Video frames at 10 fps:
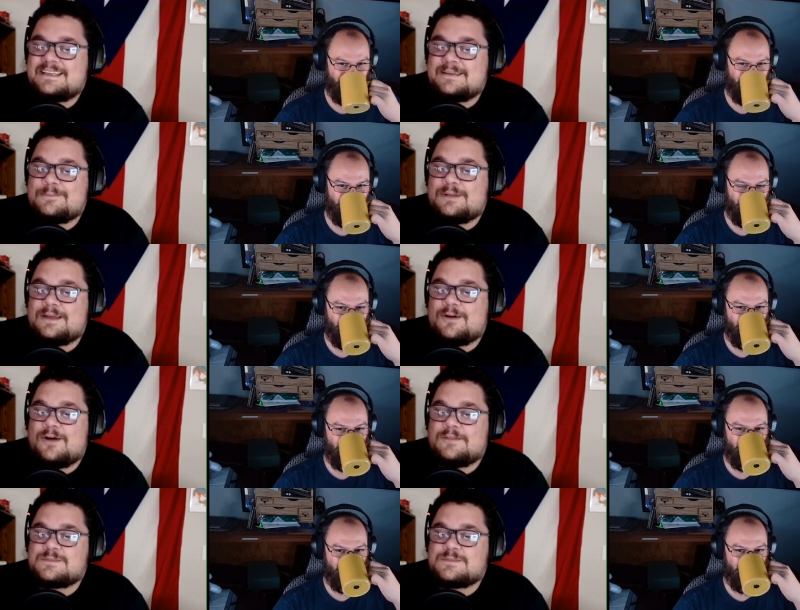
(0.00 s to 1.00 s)
Speaker 1: and play
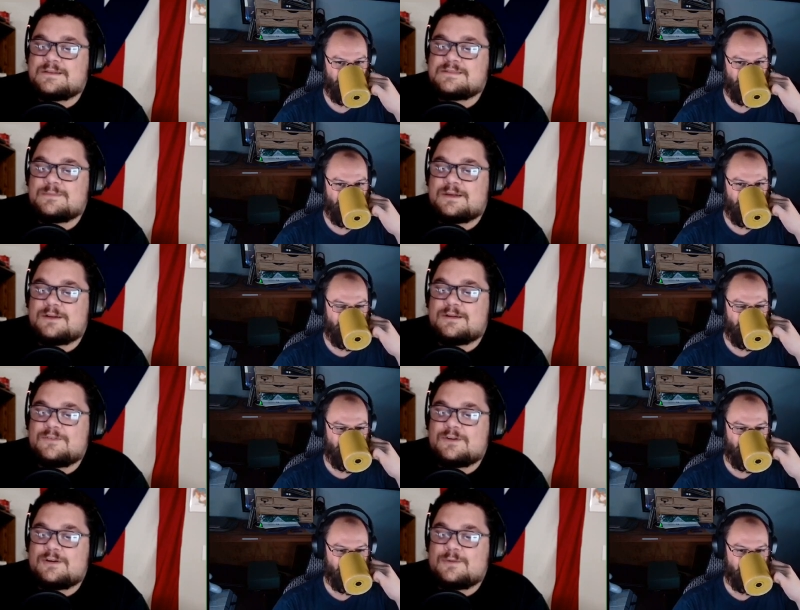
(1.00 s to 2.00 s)
all the spells in my
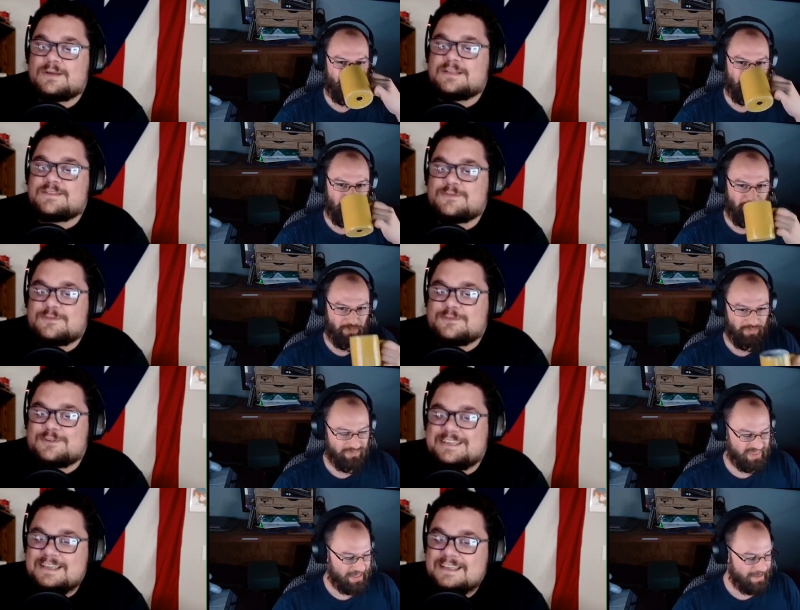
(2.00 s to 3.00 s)
graveyard at once for free.